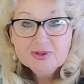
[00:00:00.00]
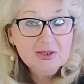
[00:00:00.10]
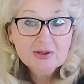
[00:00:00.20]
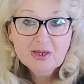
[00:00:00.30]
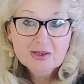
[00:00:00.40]

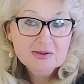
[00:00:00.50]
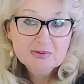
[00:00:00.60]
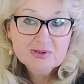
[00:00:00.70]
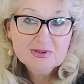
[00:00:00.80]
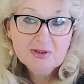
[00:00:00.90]
tarot
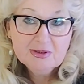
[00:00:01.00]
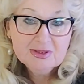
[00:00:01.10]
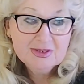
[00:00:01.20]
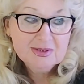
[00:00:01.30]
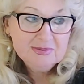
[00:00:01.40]
card was
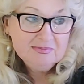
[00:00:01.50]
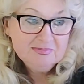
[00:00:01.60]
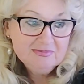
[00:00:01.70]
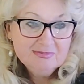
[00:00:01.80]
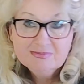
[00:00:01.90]
not...
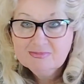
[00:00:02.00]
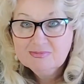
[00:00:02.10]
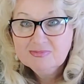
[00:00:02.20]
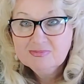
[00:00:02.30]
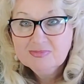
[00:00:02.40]

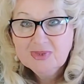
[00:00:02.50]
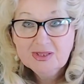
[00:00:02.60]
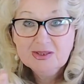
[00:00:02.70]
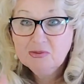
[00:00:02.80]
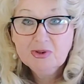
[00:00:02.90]
The